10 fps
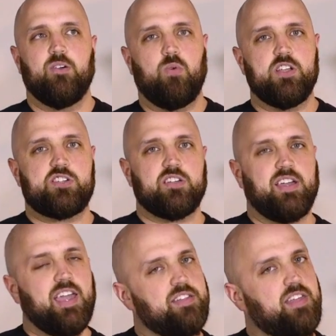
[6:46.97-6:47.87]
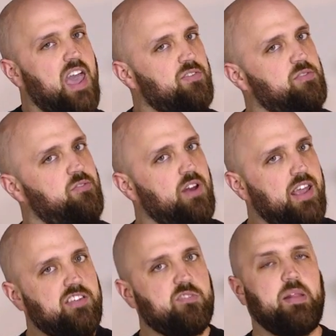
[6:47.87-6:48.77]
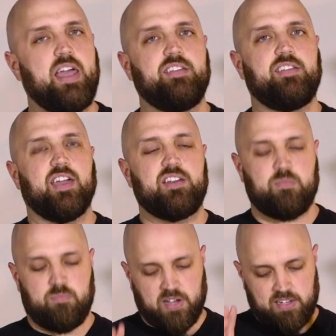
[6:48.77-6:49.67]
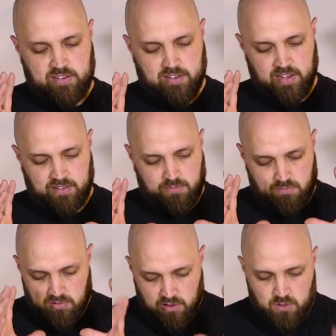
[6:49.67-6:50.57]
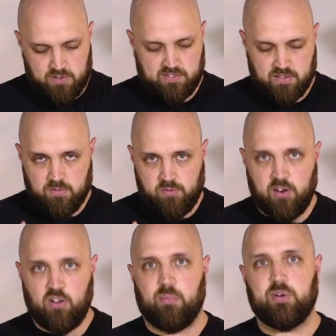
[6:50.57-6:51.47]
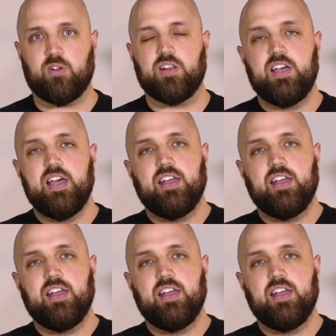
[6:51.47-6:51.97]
which again, they haven't fully explained yet, but it looks phenomenal.